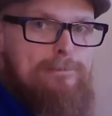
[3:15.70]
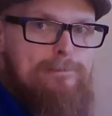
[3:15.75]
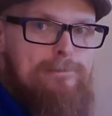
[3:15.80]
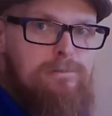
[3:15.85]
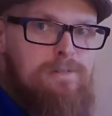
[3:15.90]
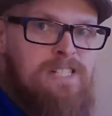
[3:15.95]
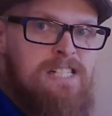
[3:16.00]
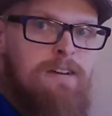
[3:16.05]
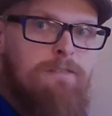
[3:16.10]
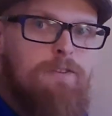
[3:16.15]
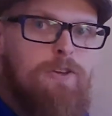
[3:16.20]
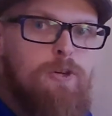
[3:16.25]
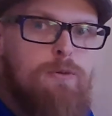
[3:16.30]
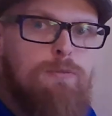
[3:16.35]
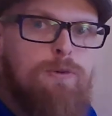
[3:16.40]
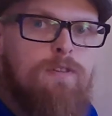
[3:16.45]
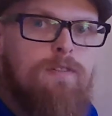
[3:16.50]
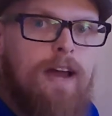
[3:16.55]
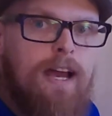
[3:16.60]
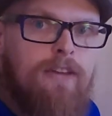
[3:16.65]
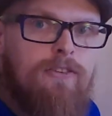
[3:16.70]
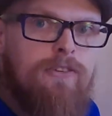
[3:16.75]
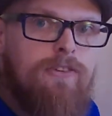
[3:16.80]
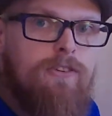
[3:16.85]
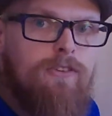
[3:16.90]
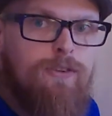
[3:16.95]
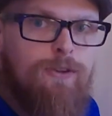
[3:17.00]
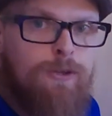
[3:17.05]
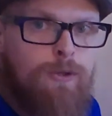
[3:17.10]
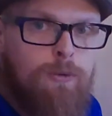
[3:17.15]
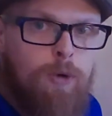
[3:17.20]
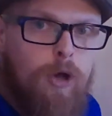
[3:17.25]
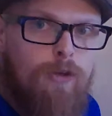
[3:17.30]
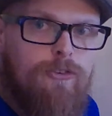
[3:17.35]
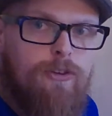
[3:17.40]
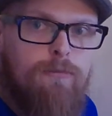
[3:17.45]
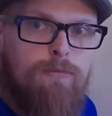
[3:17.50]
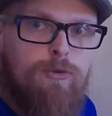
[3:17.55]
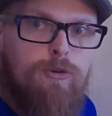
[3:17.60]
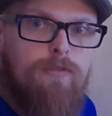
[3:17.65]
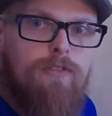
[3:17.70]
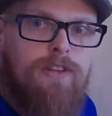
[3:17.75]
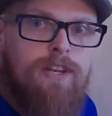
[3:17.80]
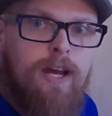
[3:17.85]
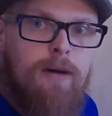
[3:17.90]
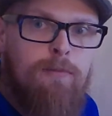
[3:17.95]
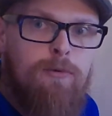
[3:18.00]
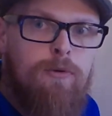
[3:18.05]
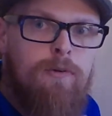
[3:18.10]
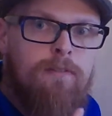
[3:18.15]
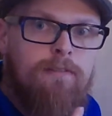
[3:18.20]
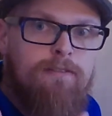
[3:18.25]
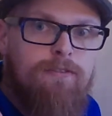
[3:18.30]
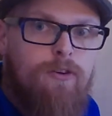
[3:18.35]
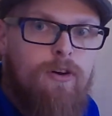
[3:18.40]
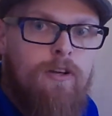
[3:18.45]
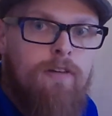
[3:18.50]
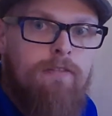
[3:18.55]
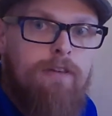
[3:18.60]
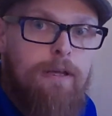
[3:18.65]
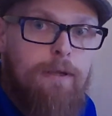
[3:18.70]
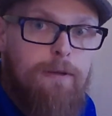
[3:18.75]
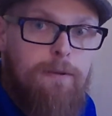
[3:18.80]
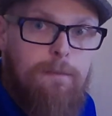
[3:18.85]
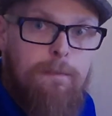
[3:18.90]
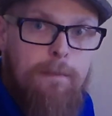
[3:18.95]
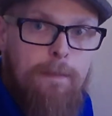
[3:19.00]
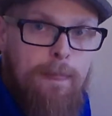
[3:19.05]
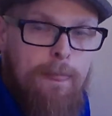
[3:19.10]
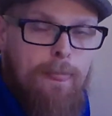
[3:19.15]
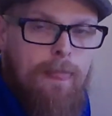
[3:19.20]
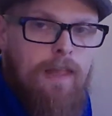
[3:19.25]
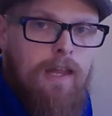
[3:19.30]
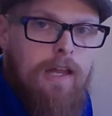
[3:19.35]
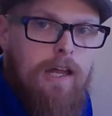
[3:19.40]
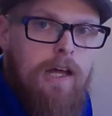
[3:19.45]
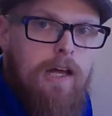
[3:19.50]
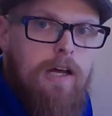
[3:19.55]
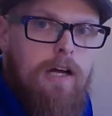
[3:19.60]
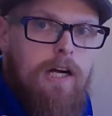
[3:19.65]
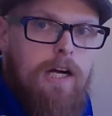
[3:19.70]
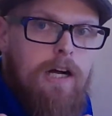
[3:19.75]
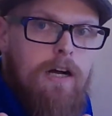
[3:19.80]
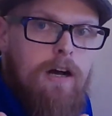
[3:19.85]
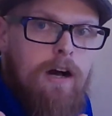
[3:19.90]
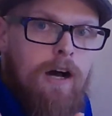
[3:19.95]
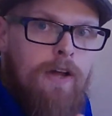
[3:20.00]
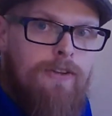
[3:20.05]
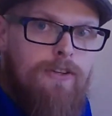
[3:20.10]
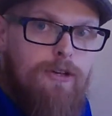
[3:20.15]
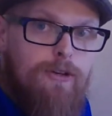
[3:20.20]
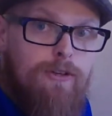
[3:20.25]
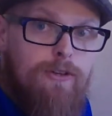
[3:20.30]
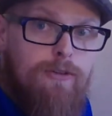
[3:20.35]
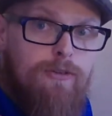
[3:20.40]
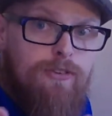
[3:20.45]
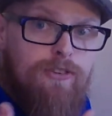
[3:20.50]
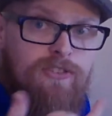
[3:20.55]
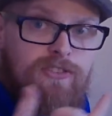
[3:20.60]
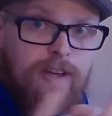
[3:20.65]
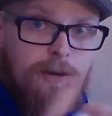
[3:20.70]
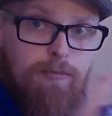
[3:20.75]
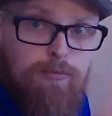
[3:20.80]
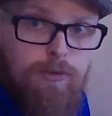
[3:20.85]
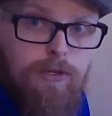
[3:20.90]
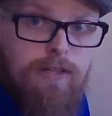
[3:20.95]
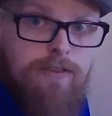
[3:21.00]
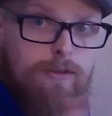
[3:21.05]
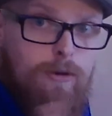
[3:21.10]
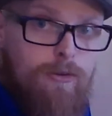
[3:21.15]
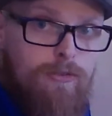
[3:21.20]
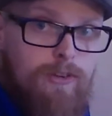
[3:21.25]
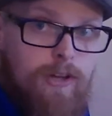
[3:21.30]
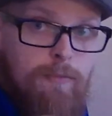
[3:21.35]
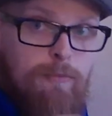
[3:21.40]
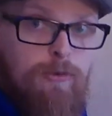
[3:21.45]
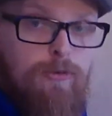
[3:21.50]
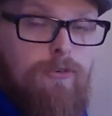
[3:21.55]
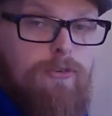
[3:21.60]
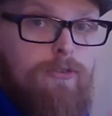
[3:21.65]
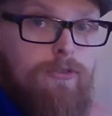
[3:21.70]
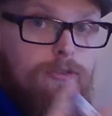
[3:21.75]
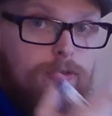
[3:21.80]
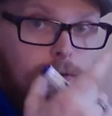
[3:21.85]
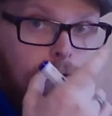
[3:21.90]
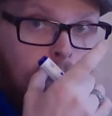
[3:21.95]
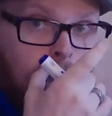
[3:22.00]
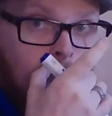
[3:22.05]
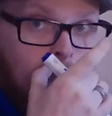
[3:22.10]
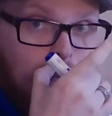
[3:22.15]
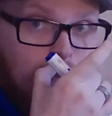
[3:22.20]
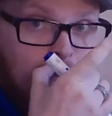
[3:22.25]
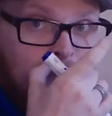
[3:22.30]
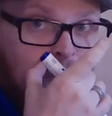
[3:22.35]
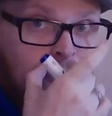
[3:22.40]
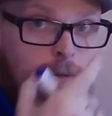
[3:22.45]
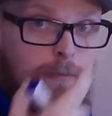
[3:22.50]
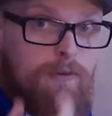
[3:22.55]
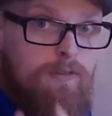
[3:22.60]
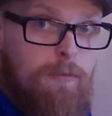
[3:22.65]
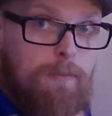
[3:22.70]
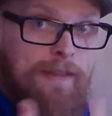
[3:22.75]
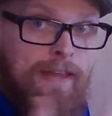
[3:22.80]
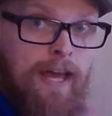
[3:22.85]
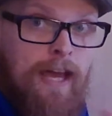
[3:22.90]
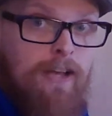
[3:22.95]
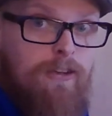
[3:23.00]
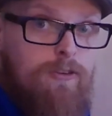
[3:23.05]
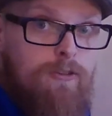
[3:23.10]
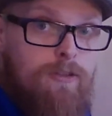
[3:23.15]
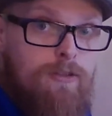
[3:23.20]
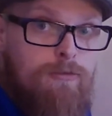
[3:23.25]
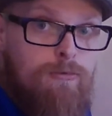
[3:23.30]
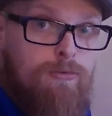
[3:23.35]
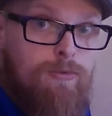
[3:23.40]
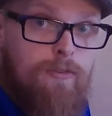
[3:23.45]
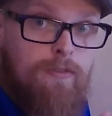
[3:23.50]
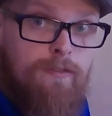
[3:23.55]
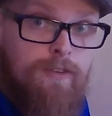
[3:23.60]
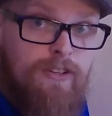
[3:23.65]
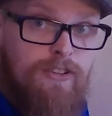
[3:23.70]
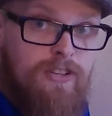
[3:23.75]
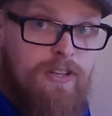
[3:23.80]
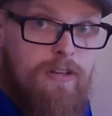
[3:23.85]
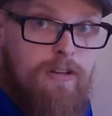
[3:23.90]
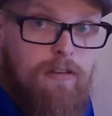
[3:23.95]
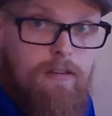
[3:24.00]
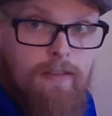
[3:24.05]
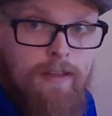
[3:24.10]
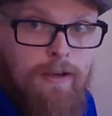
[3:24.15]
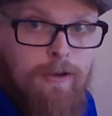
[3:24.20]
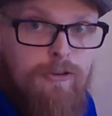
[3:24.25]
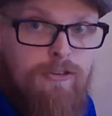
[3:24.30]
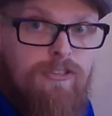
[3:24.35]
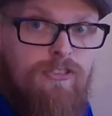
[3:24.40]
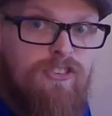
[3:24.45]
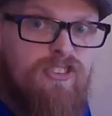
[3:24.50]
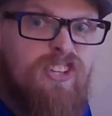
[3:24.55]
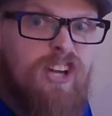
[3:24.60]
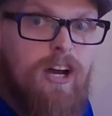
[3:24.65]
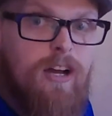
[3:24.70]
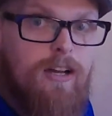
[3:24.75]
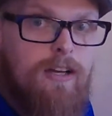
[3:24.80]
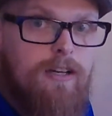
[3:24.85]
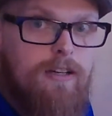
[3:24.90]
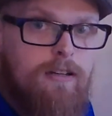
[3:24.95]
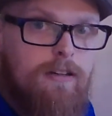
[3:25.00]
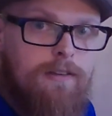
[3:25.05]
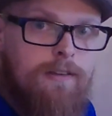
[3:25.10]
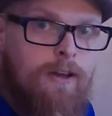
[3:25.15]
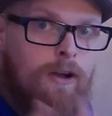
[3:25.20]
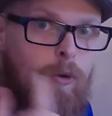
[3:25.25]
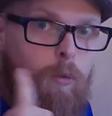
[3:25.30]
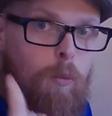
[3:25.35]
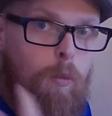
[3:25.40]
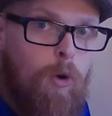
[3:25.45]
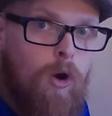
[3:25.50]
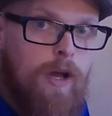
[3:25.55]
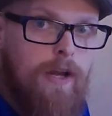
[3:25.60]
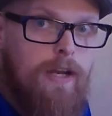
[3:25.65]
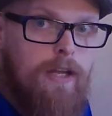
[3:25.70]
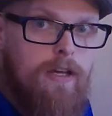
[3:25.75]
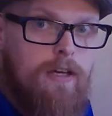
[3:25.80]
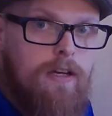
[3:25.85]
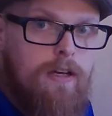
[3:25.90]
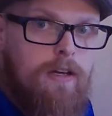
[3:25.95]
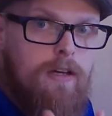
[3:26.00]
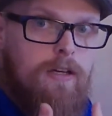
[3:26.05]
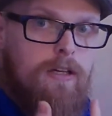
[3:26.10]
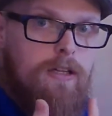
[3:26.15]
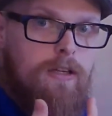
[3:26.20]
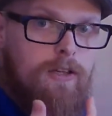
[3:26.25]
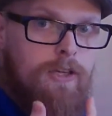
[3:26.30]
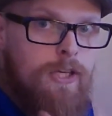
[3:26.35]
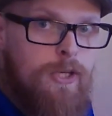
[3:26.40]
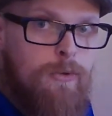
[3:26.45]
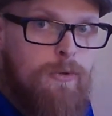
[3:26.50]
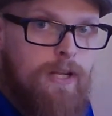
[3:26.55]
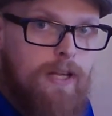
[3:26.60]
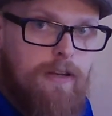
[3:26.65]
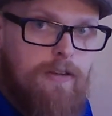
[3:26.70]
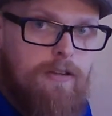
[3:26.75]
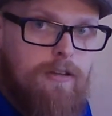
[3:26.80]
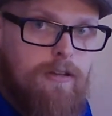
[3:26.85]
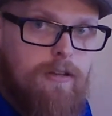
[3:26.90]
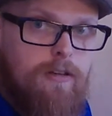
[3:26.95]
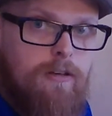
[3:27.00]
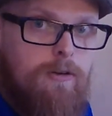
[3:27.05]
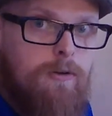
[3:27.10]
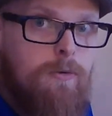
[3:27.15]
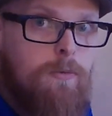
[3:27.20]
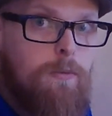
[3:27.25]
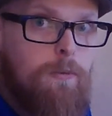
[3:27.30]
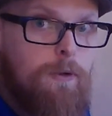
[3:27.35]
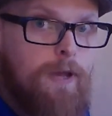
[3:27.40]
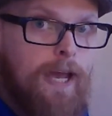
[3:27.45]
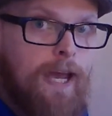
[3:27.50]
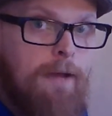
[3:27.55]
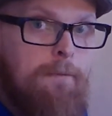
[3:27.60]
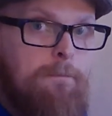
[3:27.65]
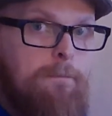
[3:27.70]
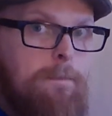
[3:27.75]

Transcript: Whenever you move x's, you also move the number in front of it. Until you separate those numbers, the number from the x, through division, they are stuck. They are one unit. Okay?